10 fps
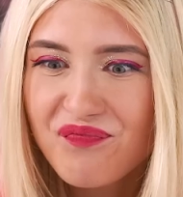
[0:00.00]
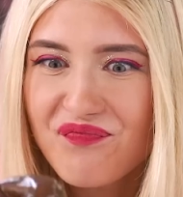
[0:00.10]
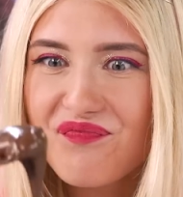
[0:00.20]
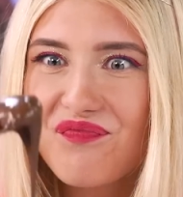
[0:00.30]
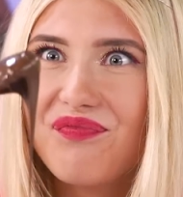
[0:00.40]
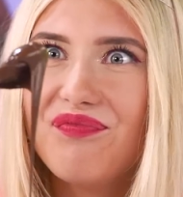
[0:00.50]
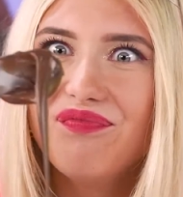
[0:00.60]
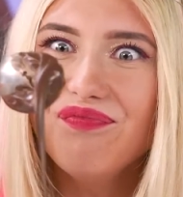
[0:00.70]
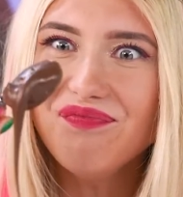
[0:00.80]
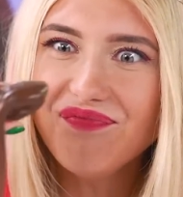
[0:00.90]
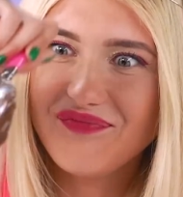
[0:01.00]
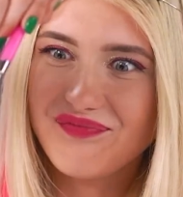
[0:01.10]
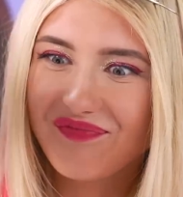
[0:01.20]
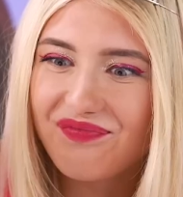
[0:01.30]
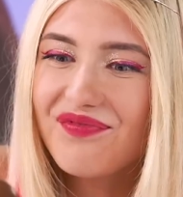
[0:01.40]
Our rich girl is a
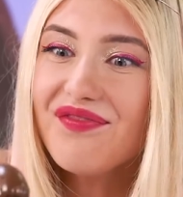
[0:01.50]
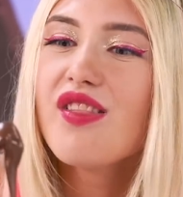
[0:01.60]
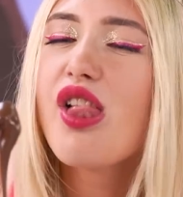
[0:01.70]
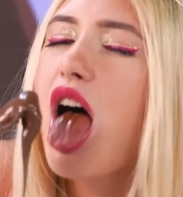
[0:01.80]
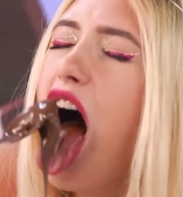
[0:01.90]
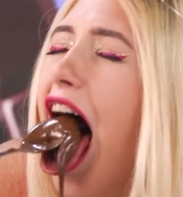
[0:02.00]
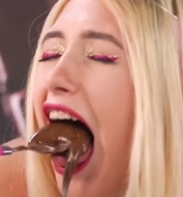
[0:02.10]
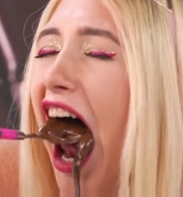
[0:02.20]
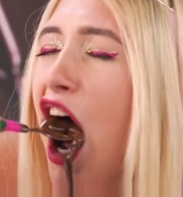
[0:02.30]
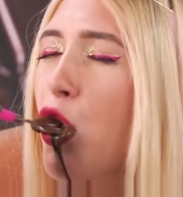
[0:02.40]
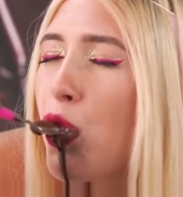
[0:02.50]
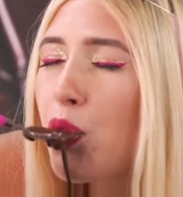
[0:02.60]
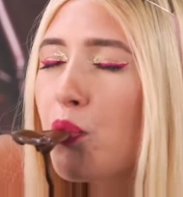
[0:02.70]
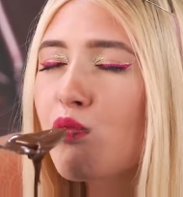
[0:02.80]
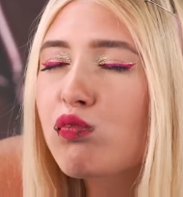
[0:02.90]
little more poised.
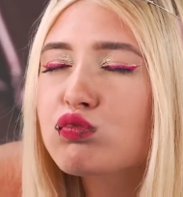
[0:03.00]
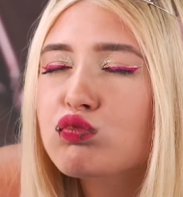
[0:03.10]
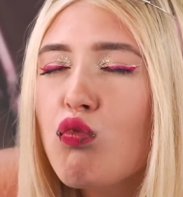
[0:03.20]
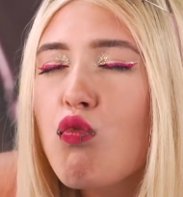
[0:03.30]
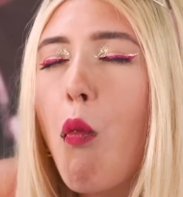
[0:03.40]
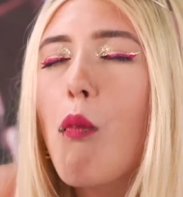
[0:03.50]
Mmm,